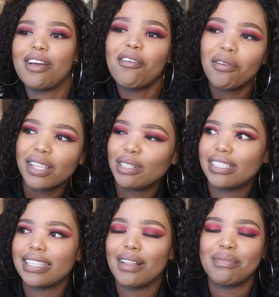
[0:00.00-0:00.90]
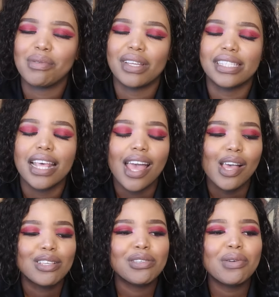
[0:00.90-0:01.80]
all they could tell me was,
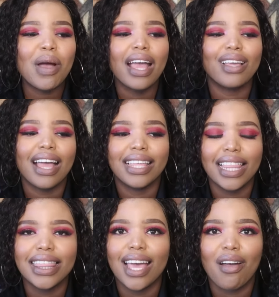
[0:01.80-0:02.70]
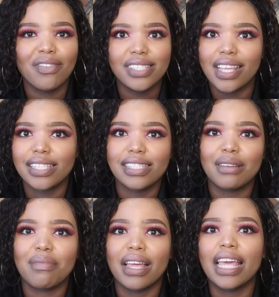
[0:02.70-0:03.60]
so I get there, obviously I
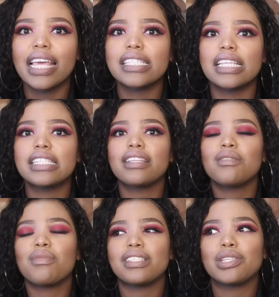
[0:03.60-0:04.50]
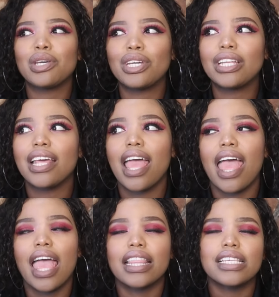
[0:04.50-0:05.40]
state my case, I tell them what's good.
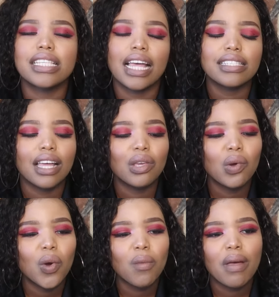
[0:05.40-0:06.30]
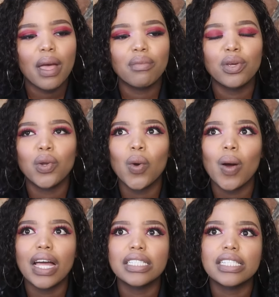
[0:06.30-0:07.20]
This guy's like, yo ma'am, you know
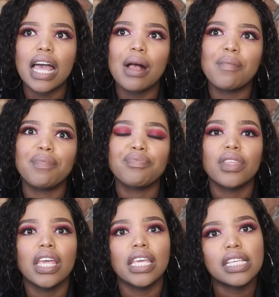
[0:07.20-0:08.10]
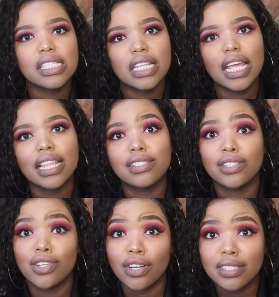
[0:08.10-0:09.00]
what, yesterday there's a
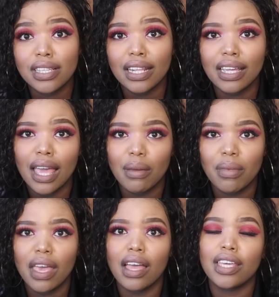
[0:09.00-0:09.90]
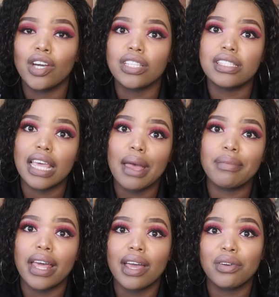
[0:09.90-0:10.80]
doctor that came here, he got
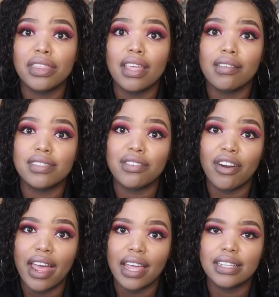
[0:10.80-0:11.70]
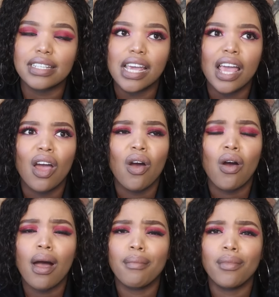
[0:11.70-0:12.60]
scammed 100,000 rand
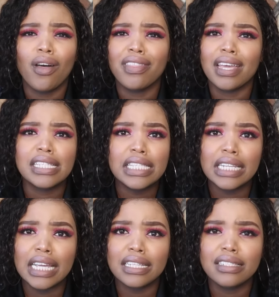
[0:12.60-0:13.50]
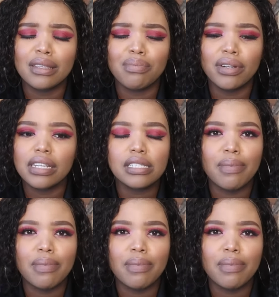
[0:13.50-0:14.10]
on the internet. He put in his